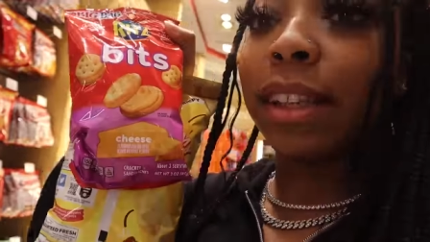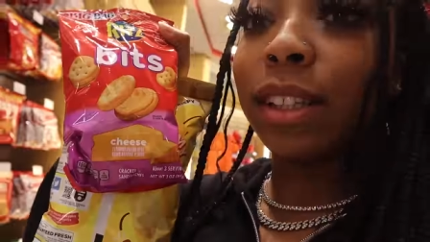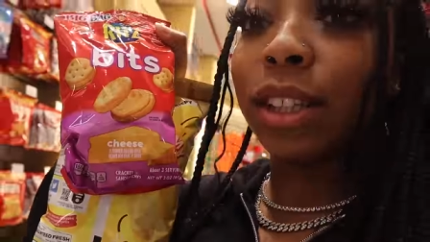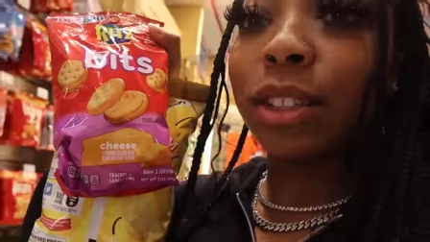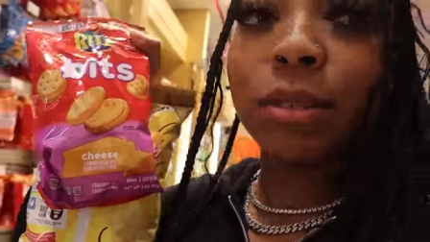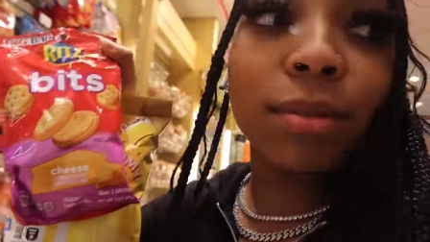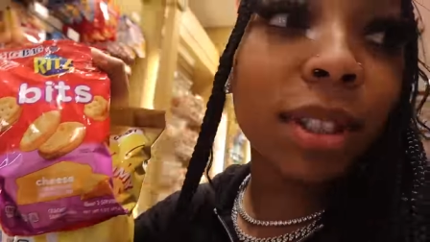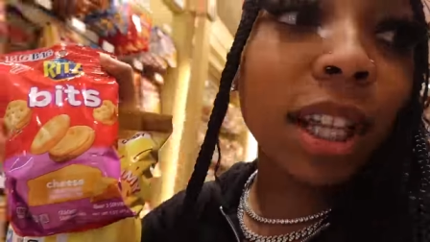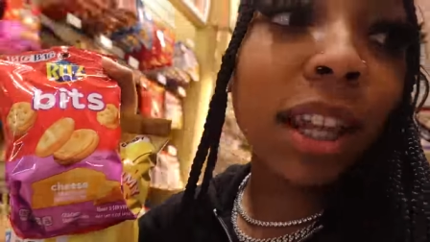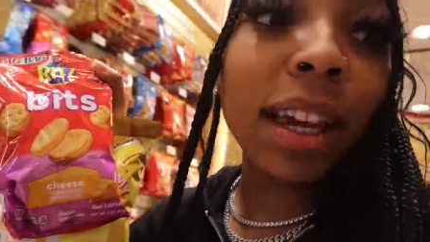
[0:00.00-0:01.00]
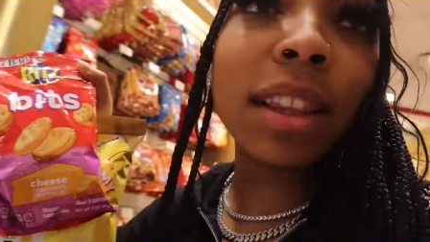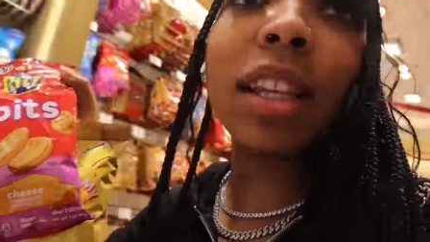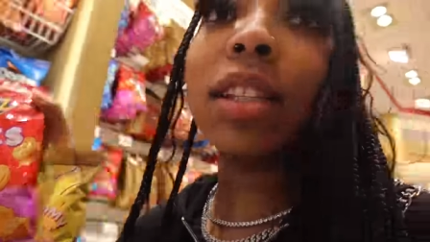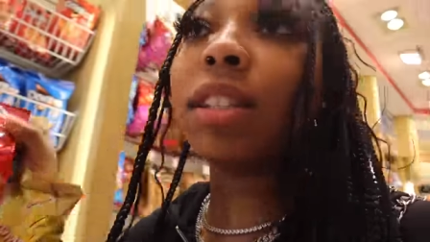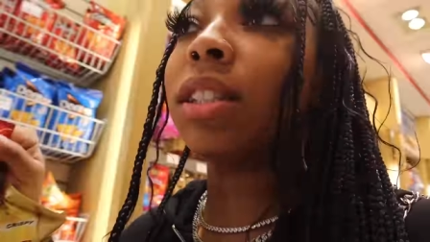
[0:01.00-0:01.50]
these two because I like
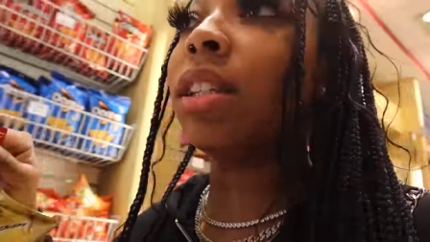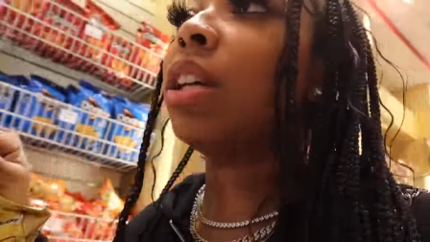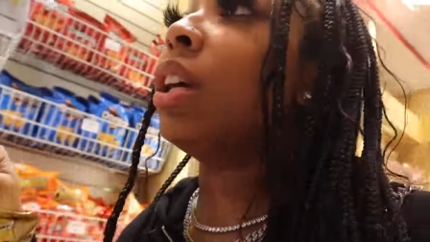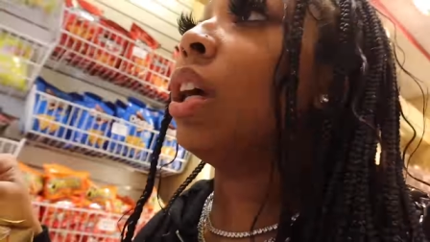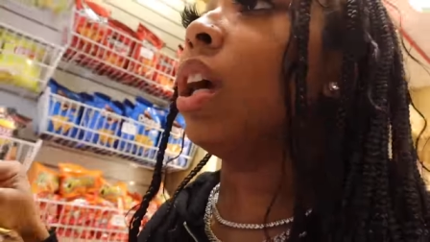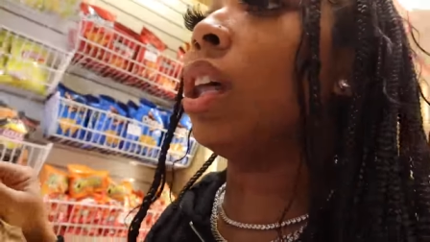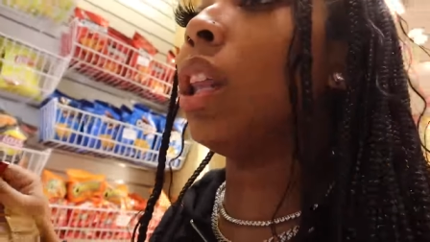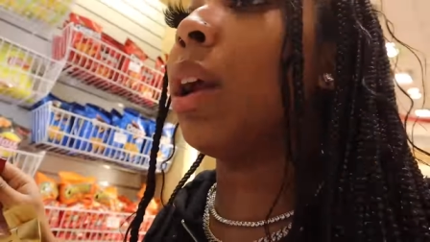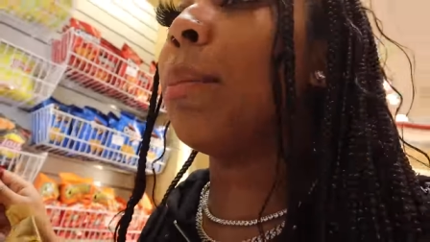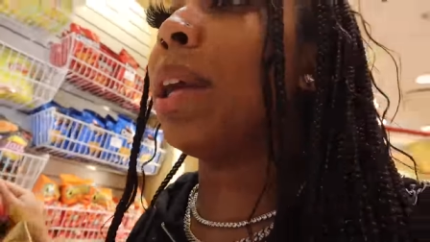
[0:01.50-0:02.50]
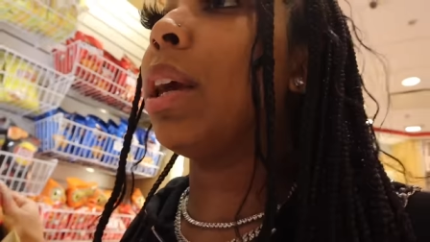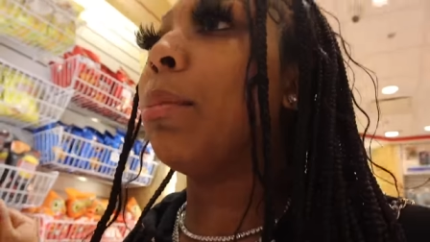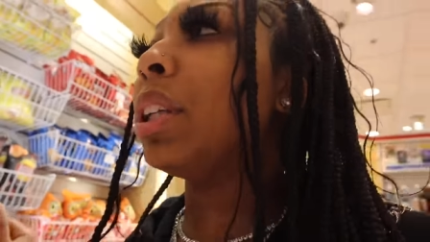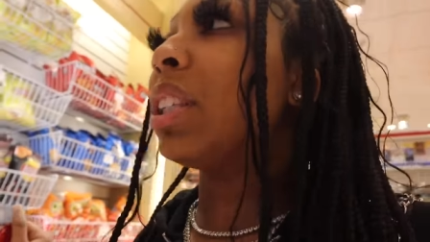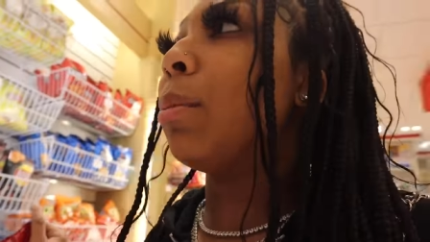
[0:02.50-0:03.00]
these. And then I'm gonna get
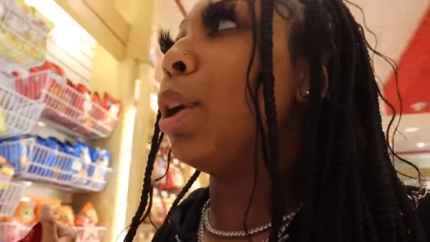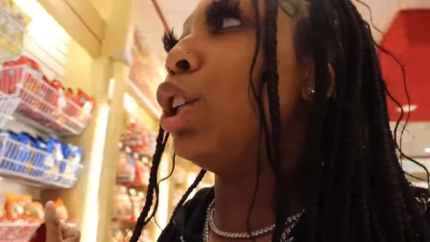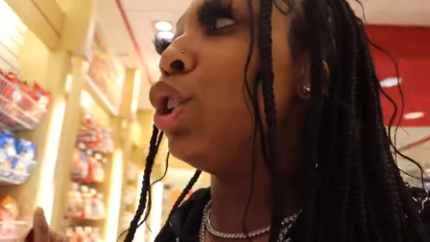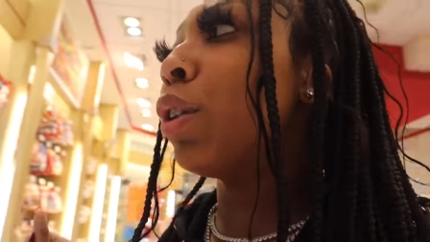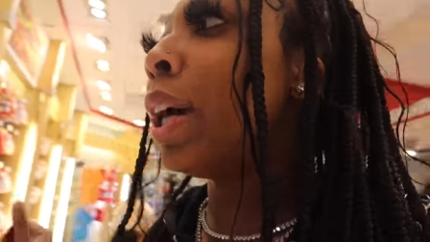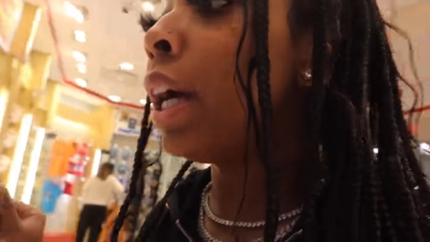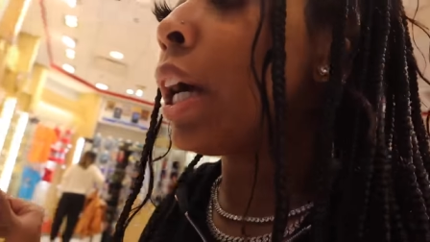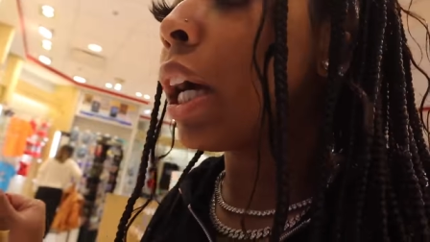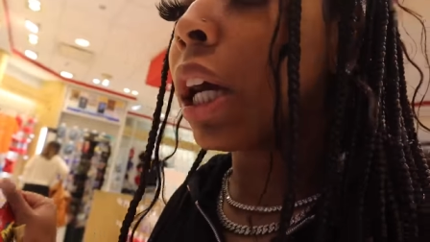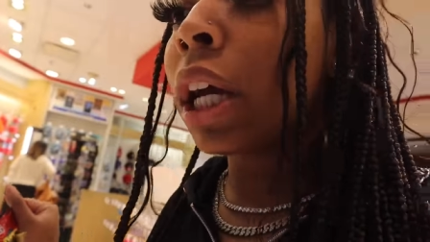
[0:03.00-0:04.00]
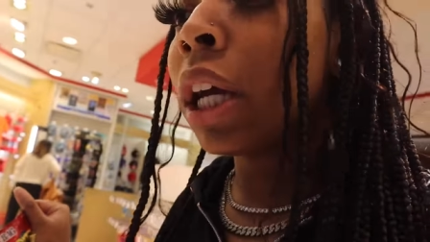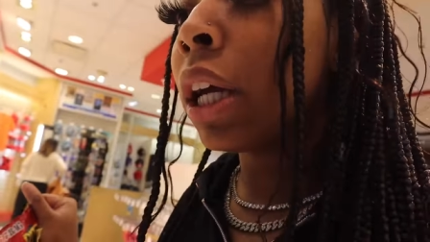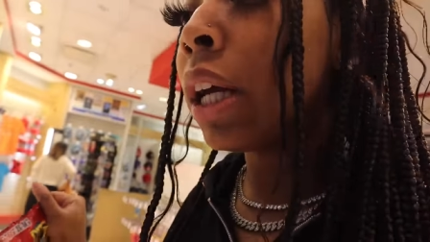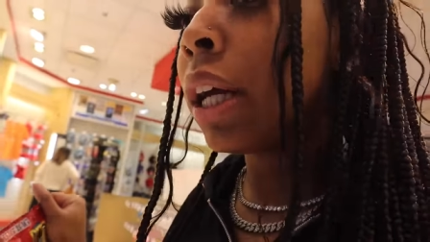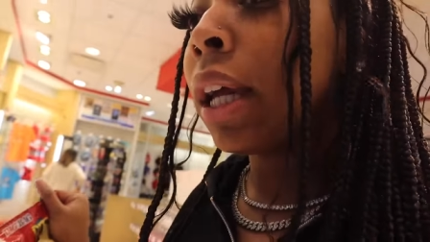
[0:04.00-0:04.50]
me something to drink
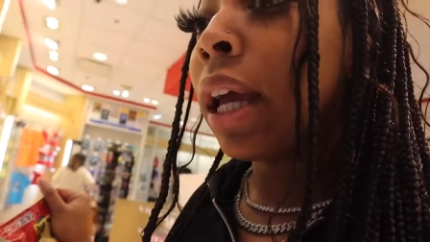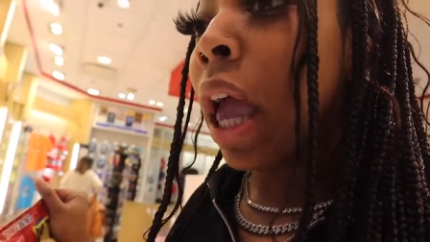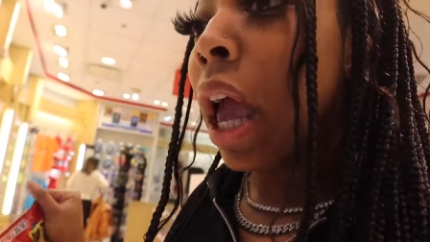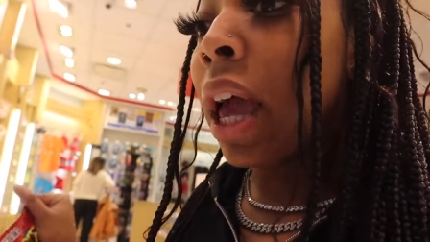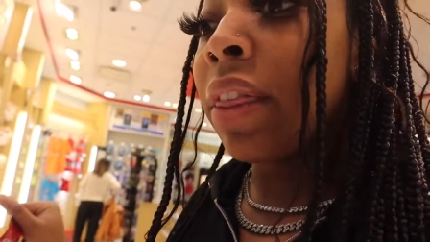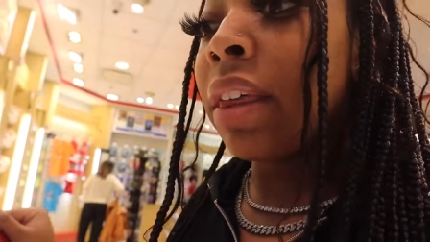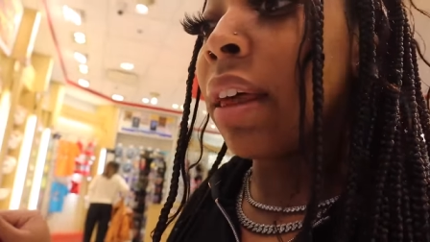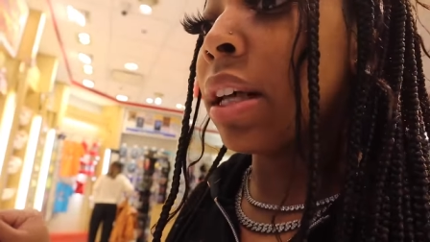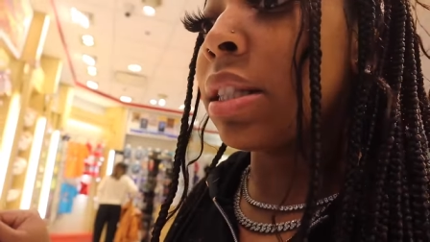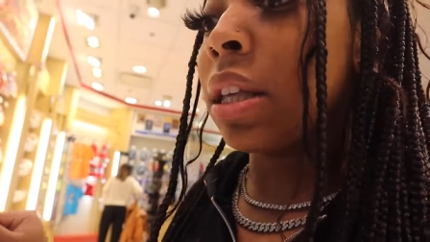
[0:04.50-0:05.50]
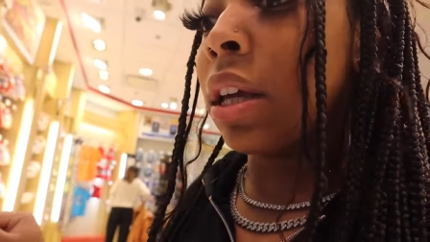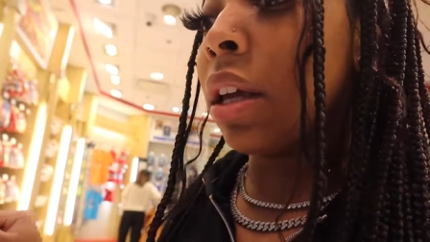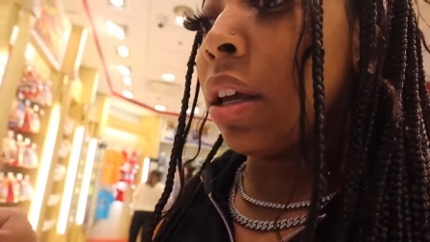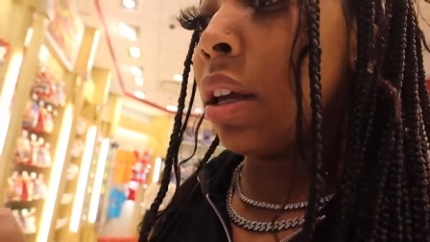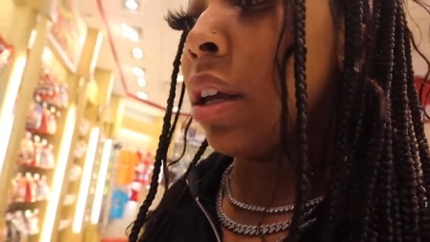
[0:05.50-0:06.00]
and then that's
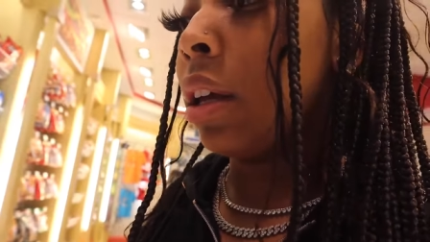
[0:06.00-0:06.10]
it.